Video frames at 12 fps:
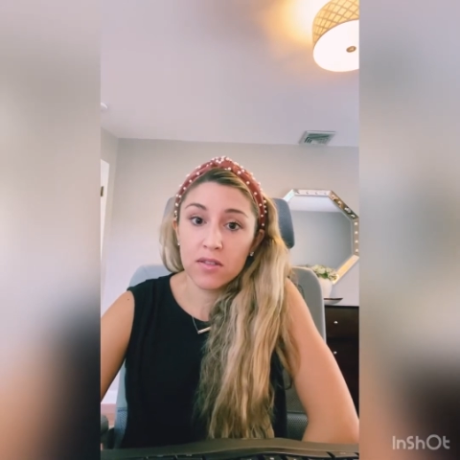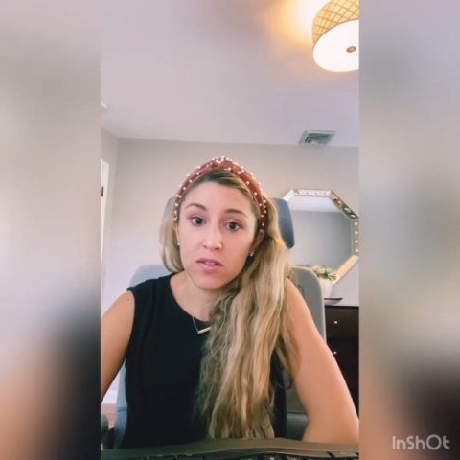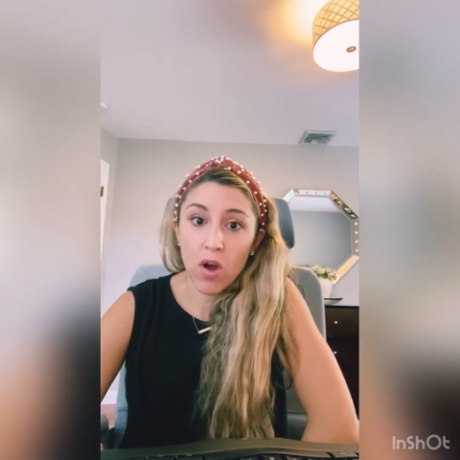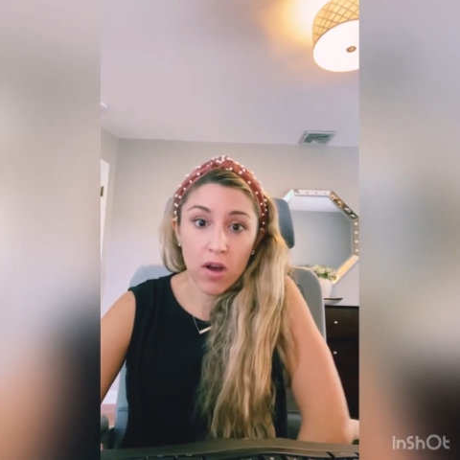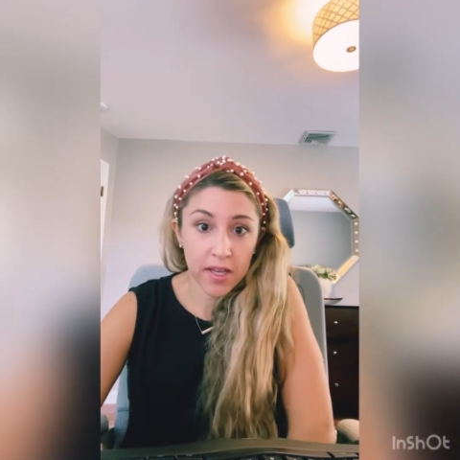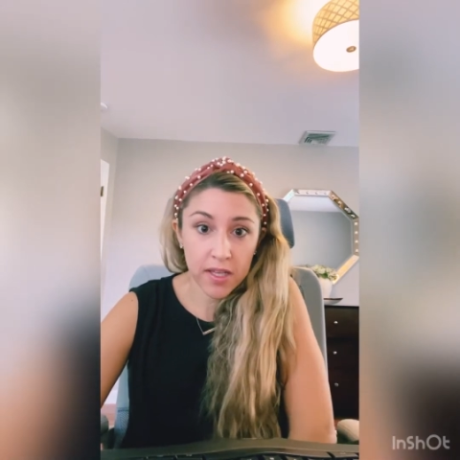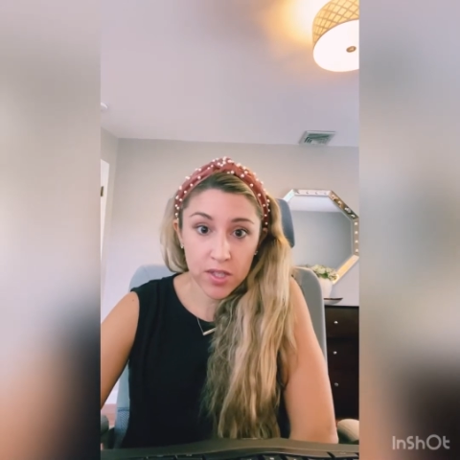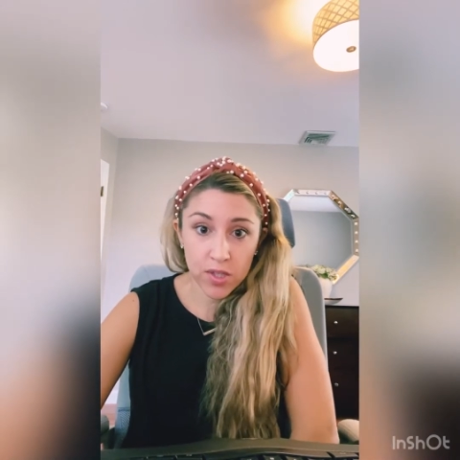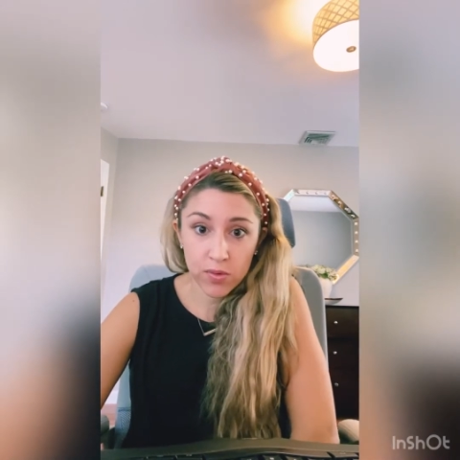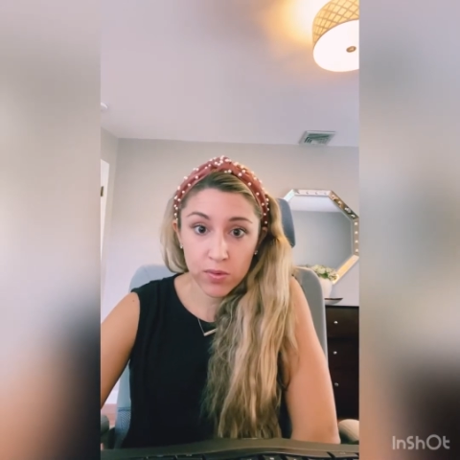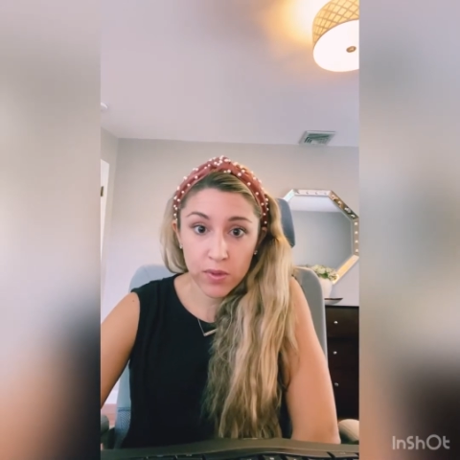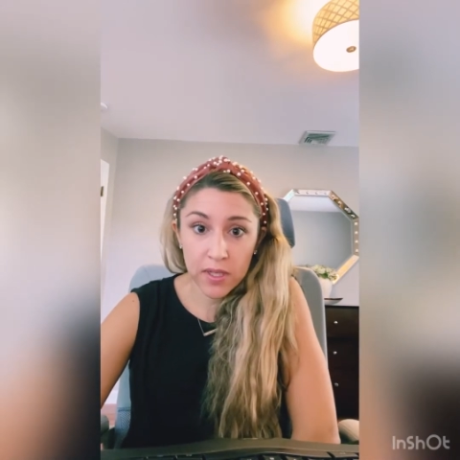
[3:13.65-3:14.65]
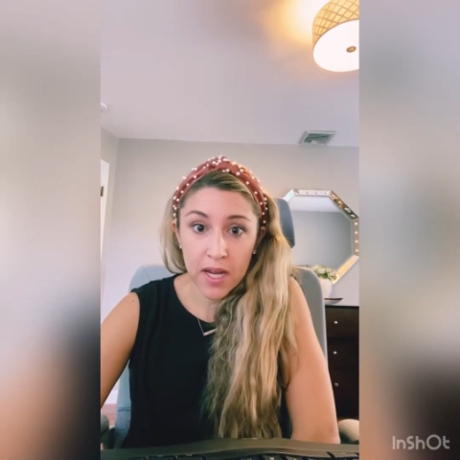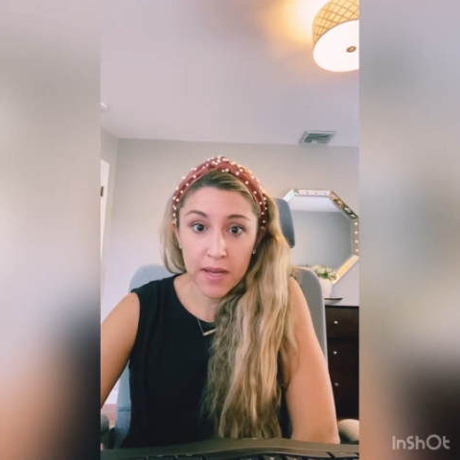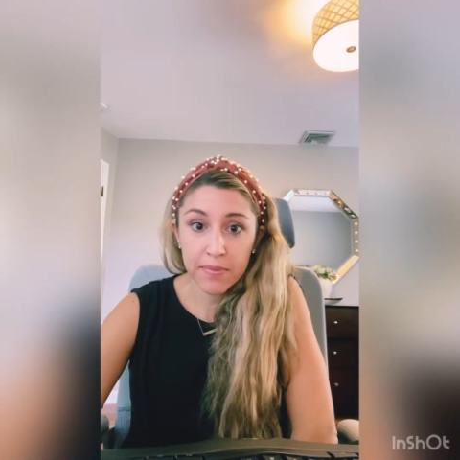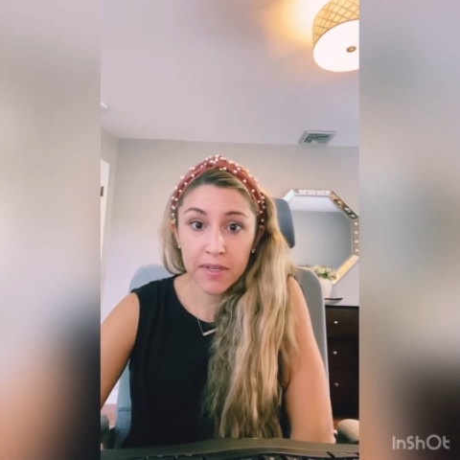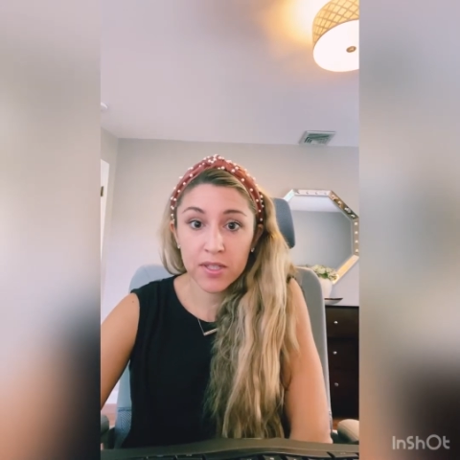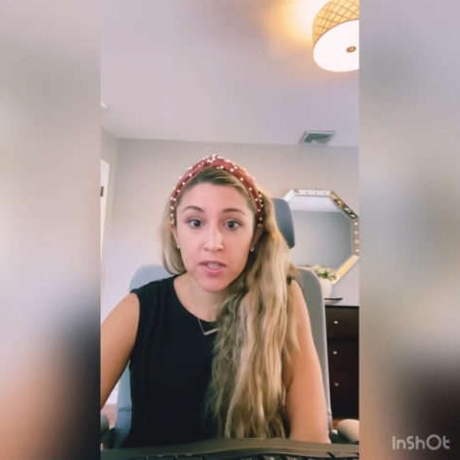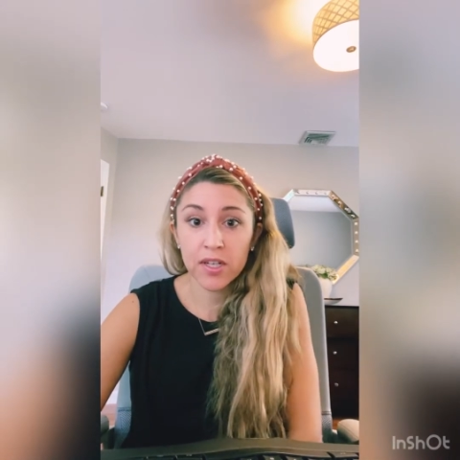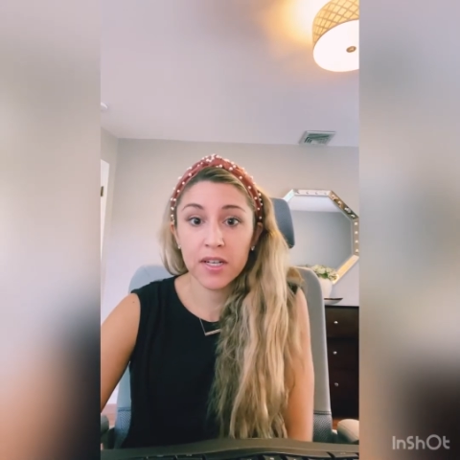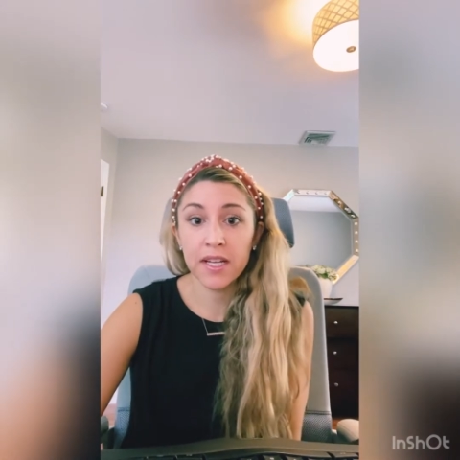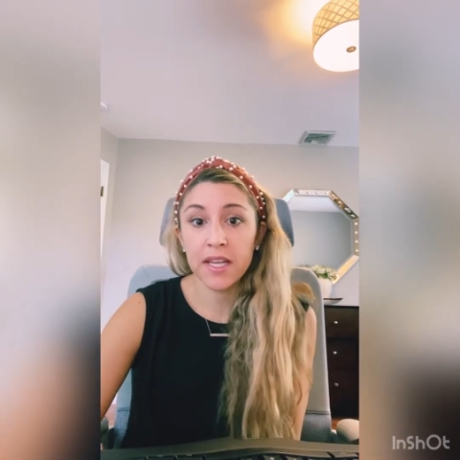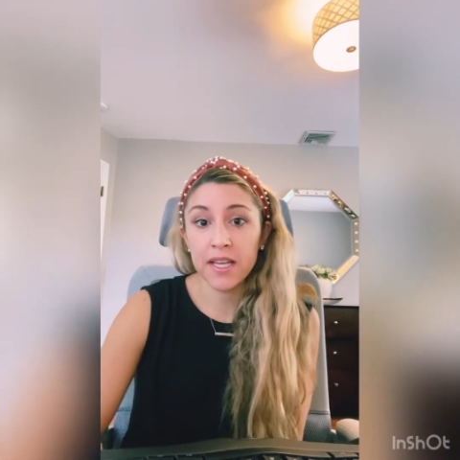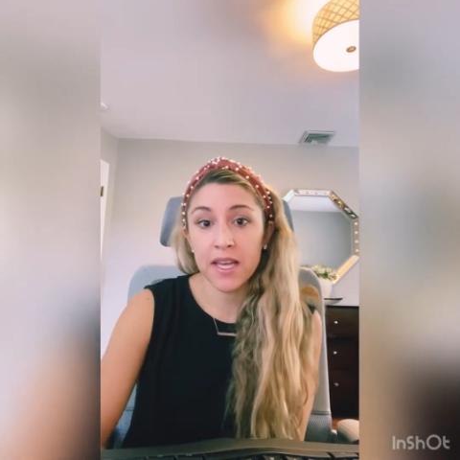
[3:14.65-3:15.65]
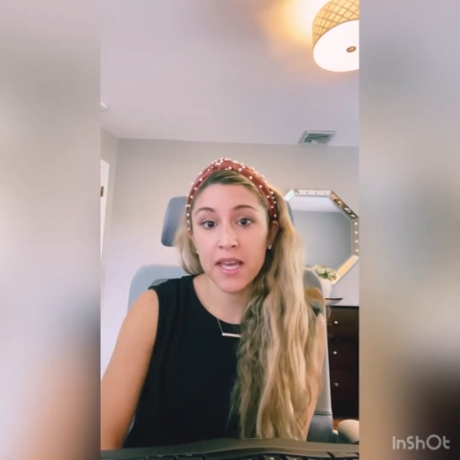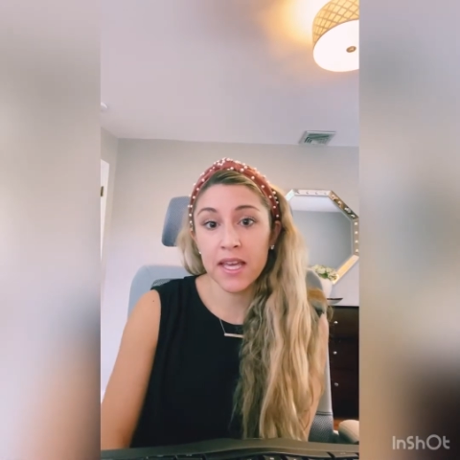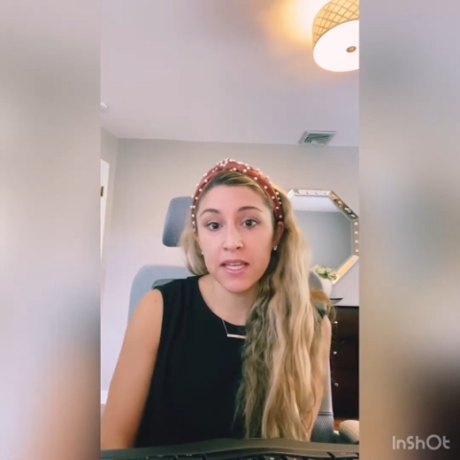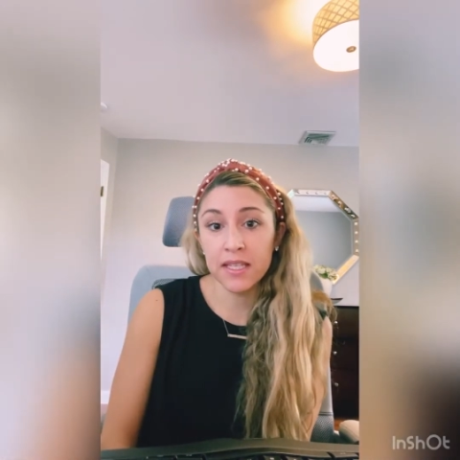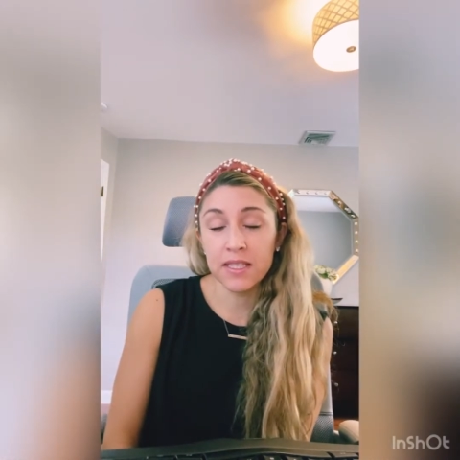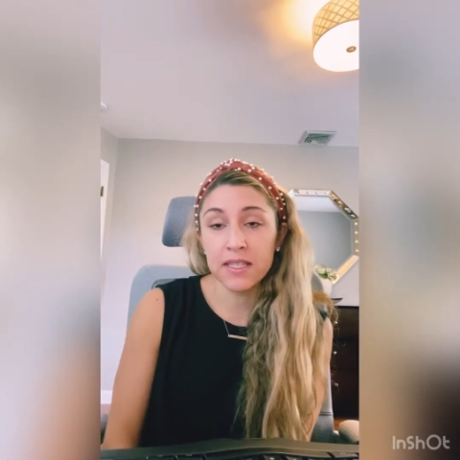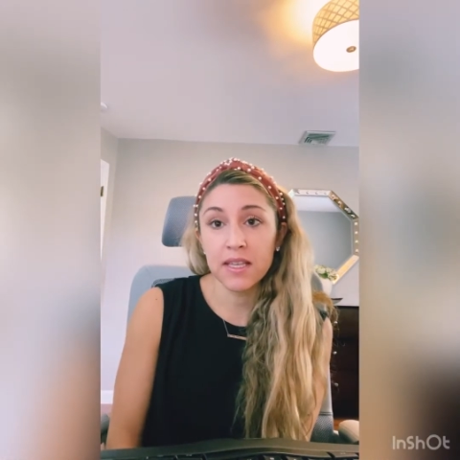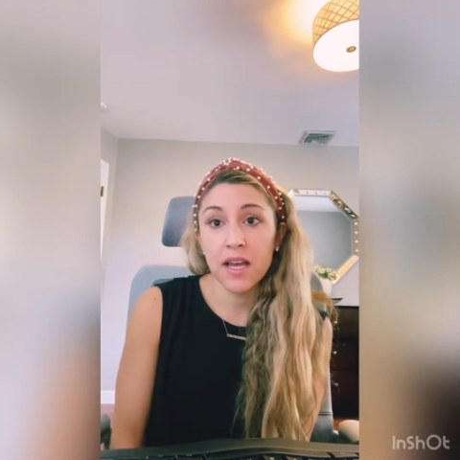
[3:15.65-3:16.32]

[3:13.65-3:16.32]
talking to an IP attorney is